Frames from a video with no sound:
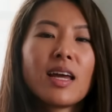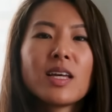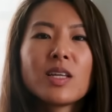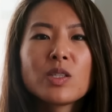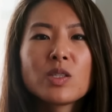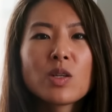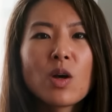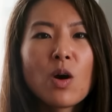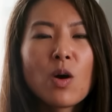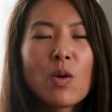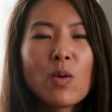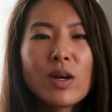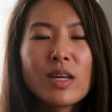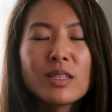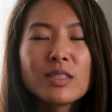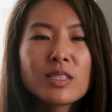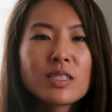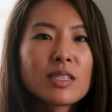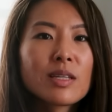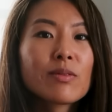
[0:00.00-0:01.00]
So
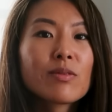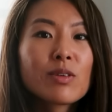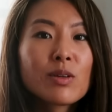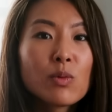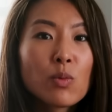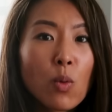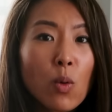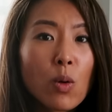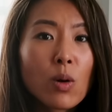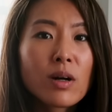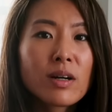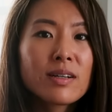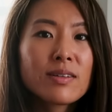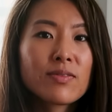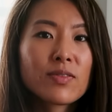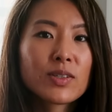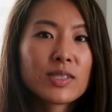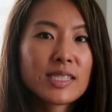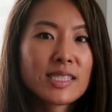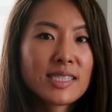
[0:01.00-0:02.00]
it's the
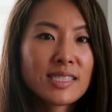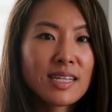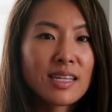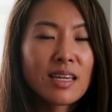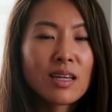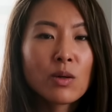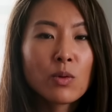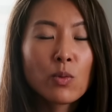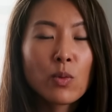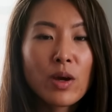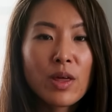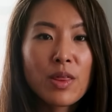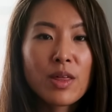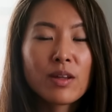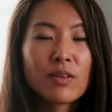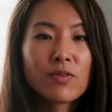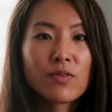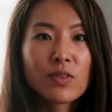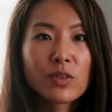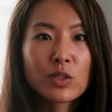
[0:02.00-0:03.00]
reward for sticking with
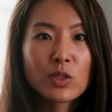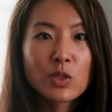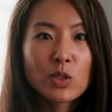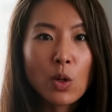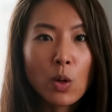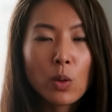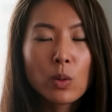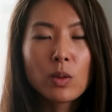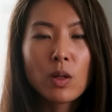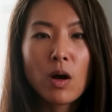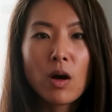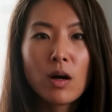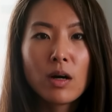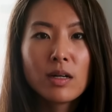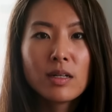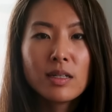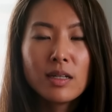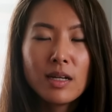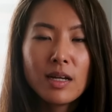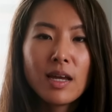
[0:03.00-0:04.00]
it for so
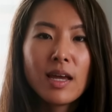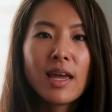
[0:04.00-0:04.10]
long